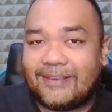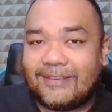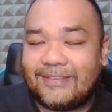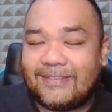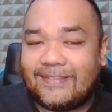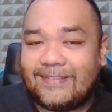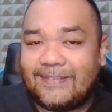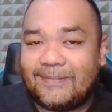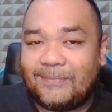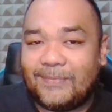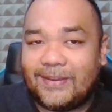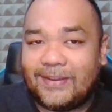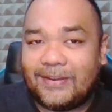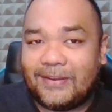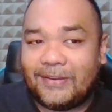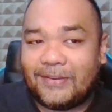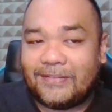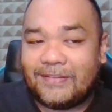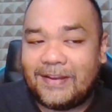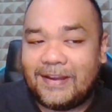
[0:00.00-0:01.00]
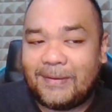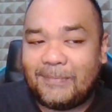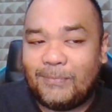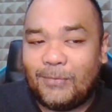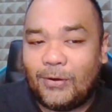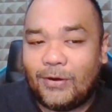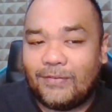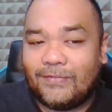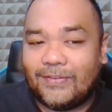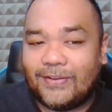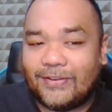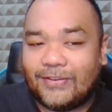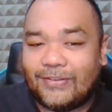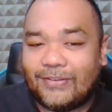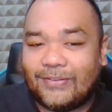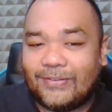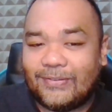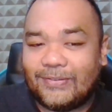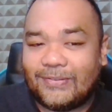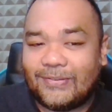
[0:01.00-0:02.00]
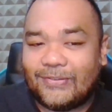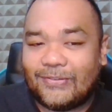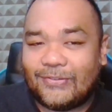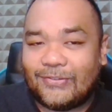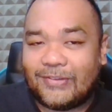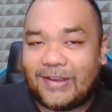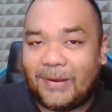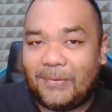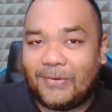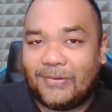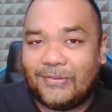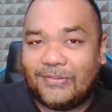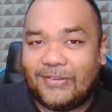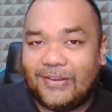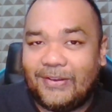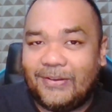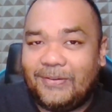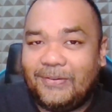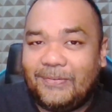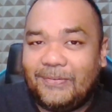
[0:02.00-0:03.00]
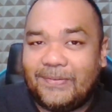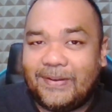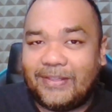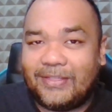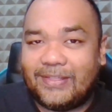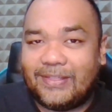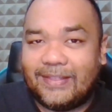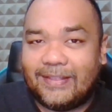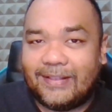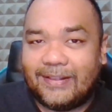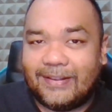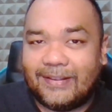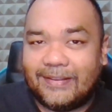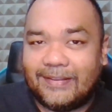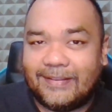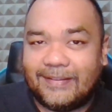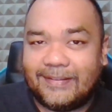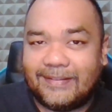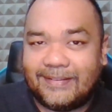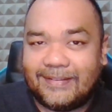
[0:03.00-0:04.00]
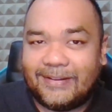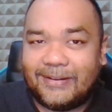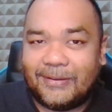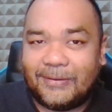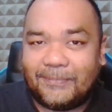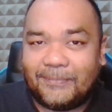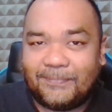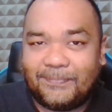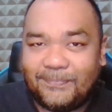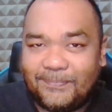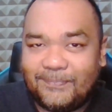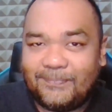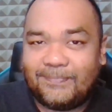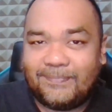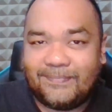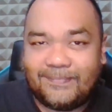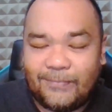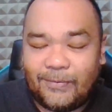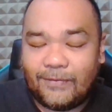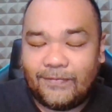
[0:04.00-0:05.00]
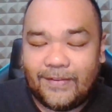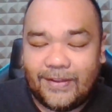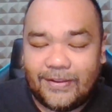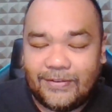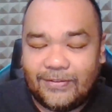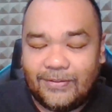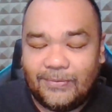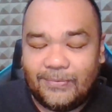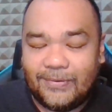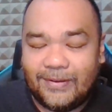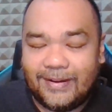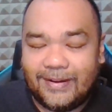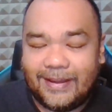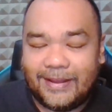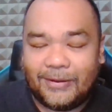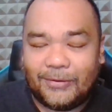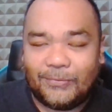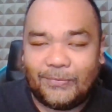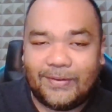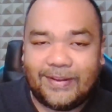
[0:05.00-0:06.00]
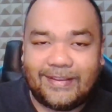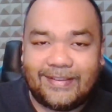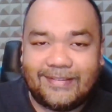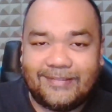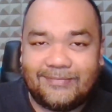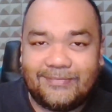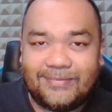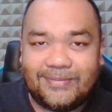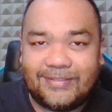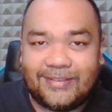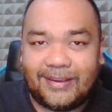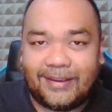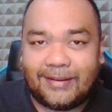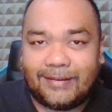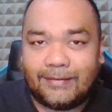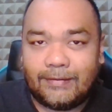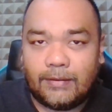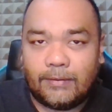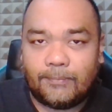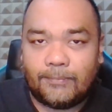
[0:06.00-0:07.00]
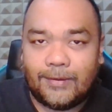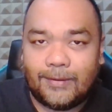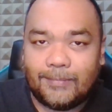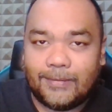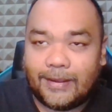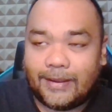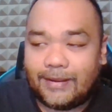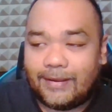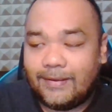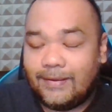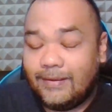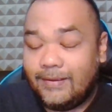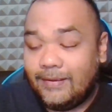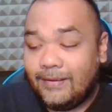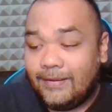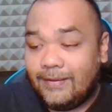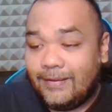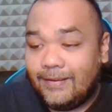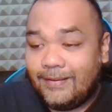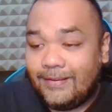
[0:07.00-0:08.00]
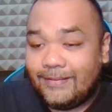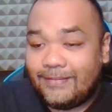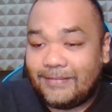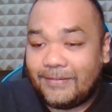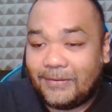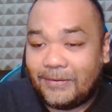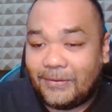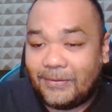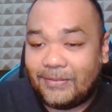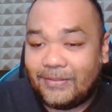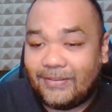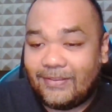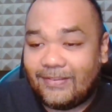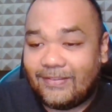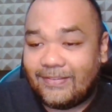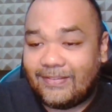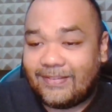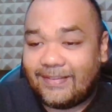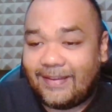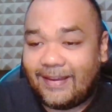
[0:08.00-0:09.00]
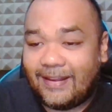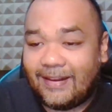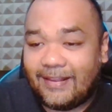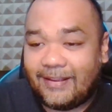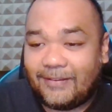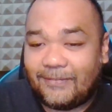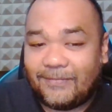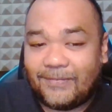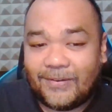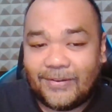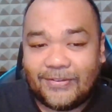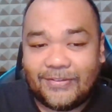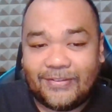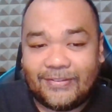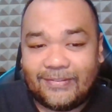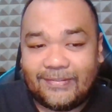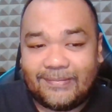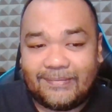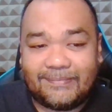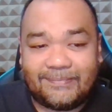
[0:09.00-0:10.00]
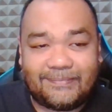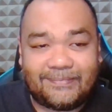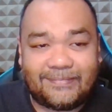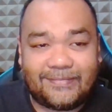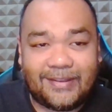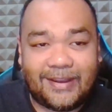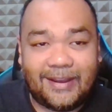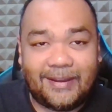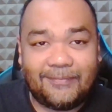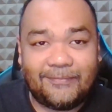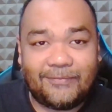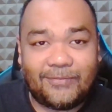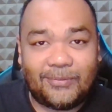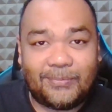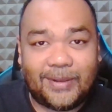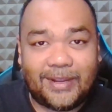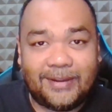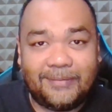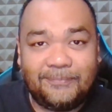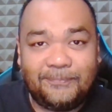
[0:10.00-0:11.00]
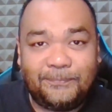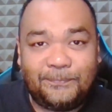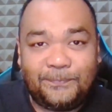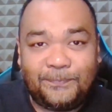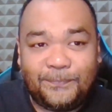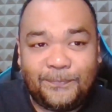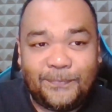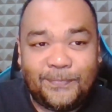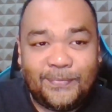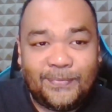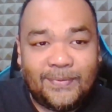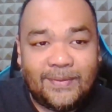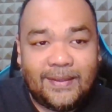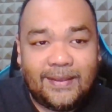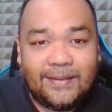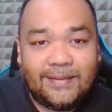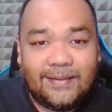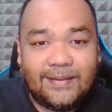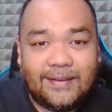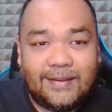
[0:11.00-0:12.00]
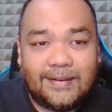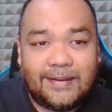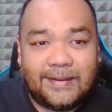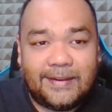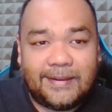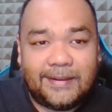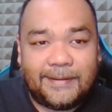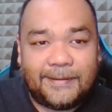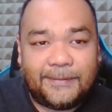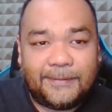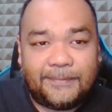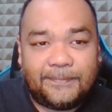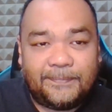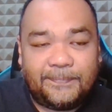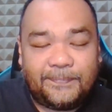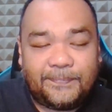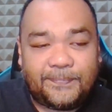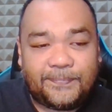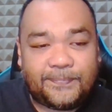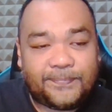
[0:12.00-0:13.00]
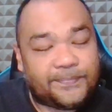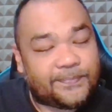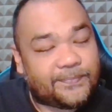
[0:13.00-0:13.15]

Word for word: this because I'm more of a shower singer rather than a, you know, professional one. I don't really sing in public. So this is kind of like a first time for me. Um,